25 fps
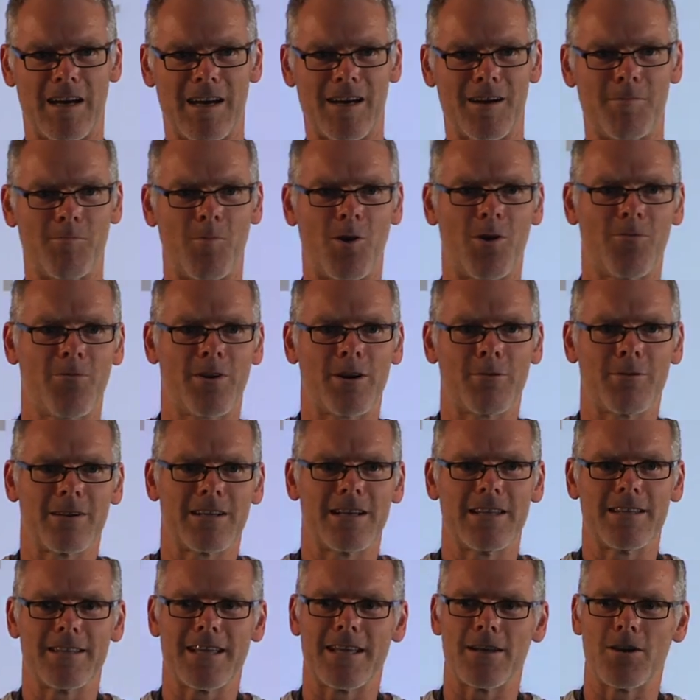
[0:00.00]
uh, more
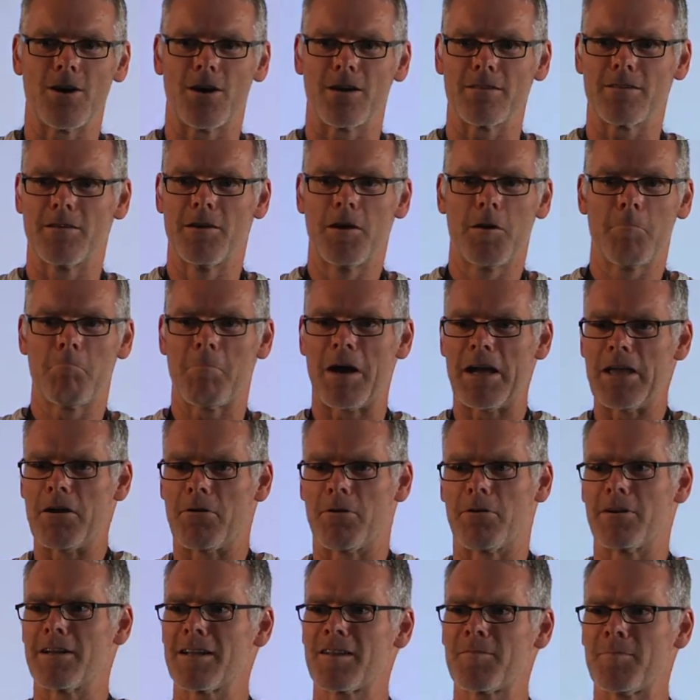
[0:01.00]
frequently than not, by our
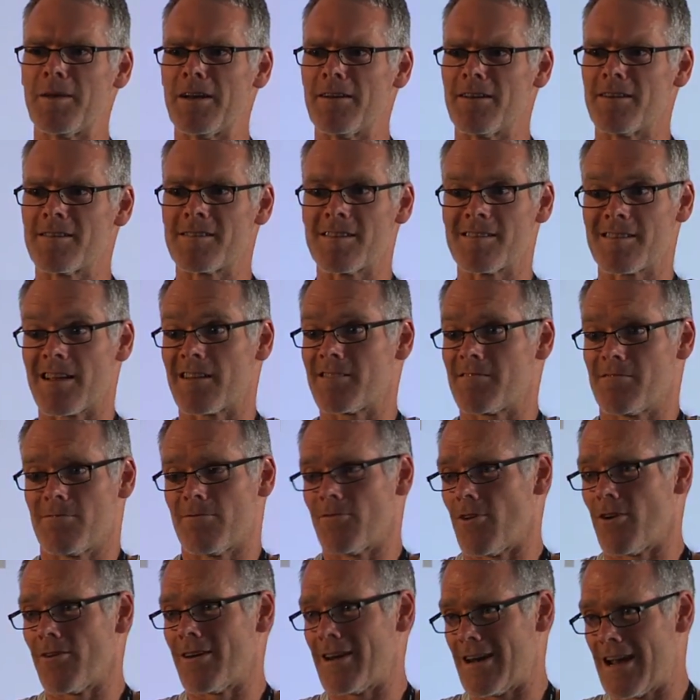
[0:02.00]
own experiences as
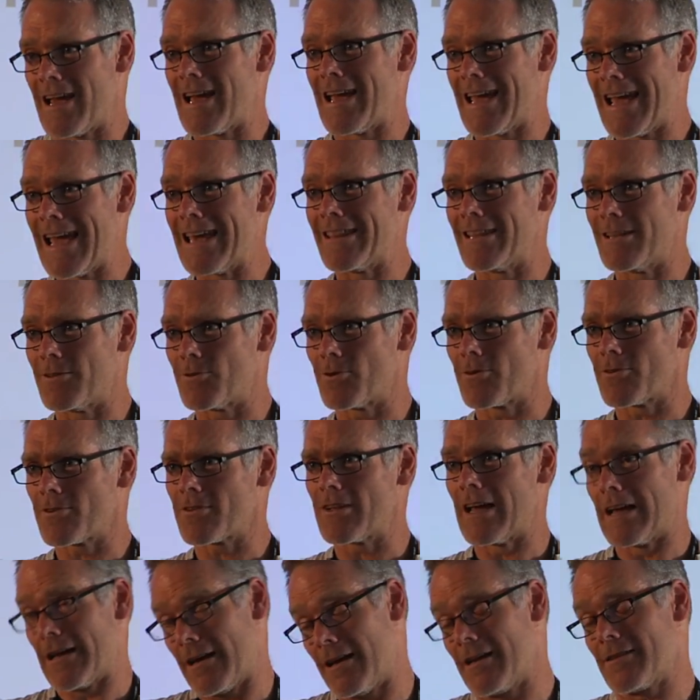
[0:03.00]
non-editors,
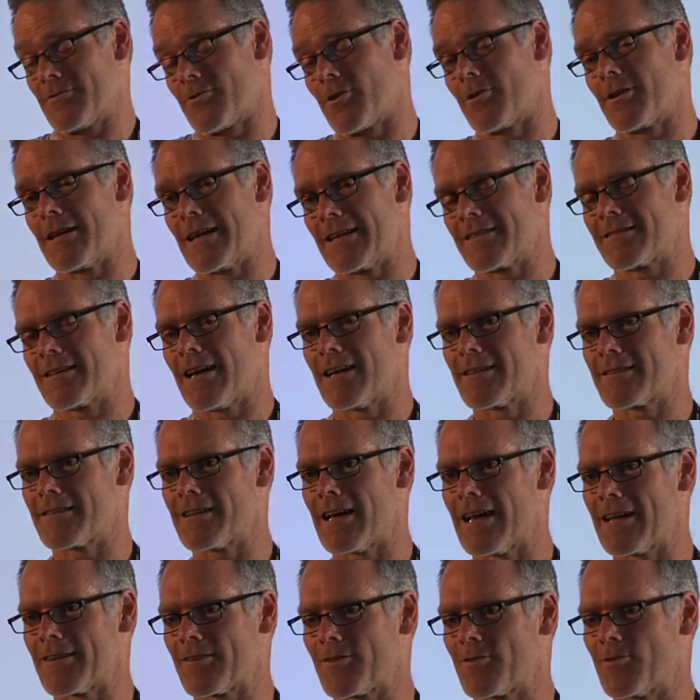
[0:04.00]
uh, uh, sorry, as, as,
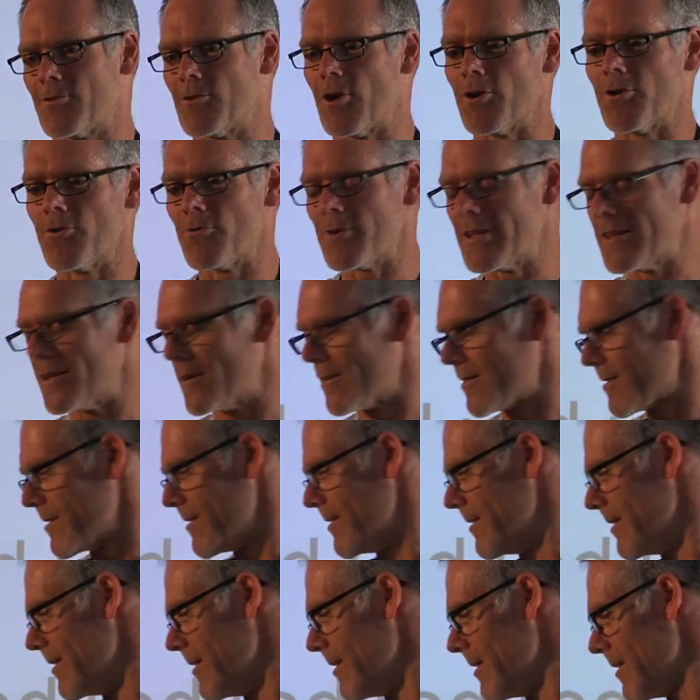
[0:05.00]
as non-readers.
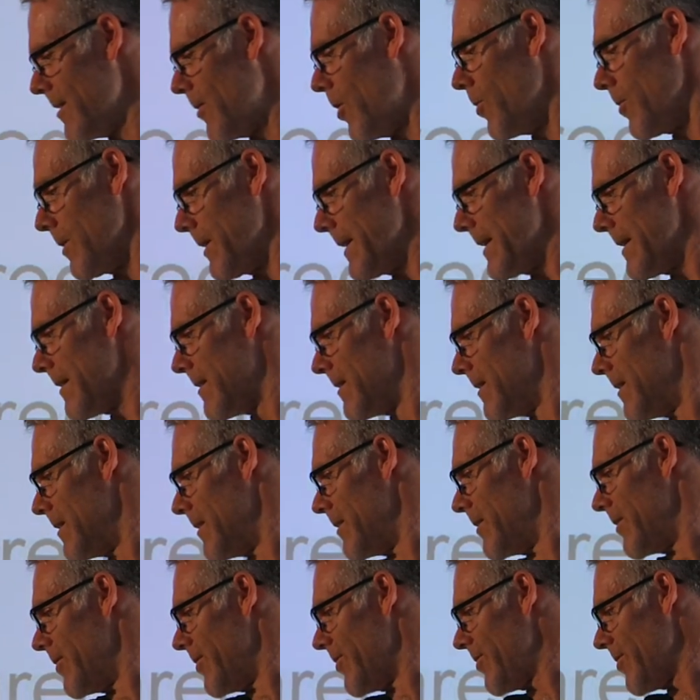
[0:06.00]

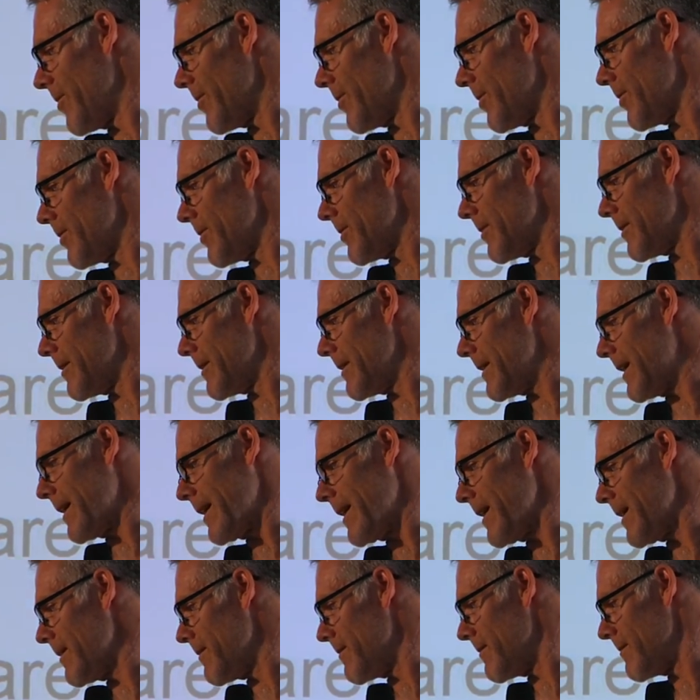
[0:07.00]
So
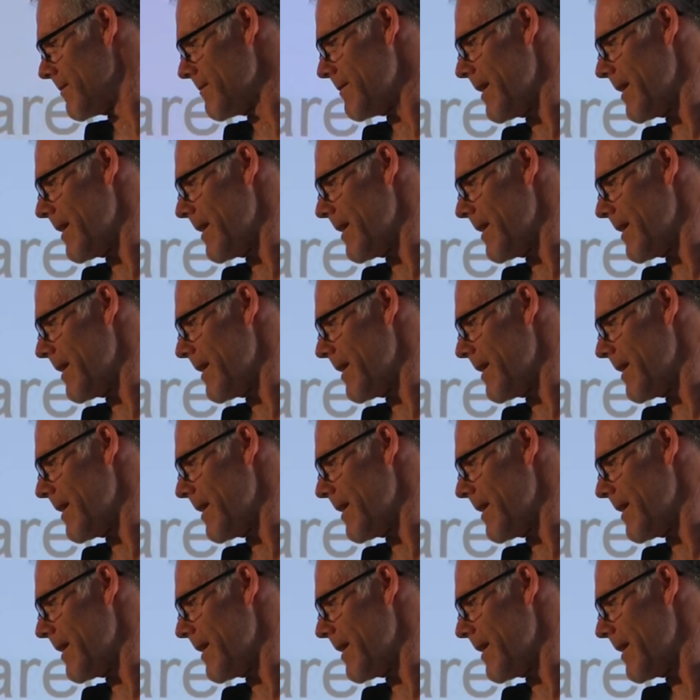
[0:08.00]
again,